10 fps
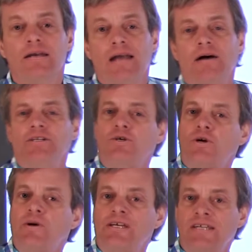Now I'll do a
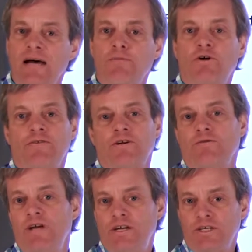quick demo of the
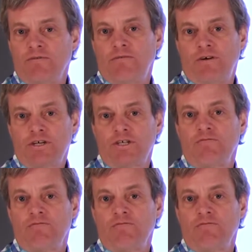creation of a function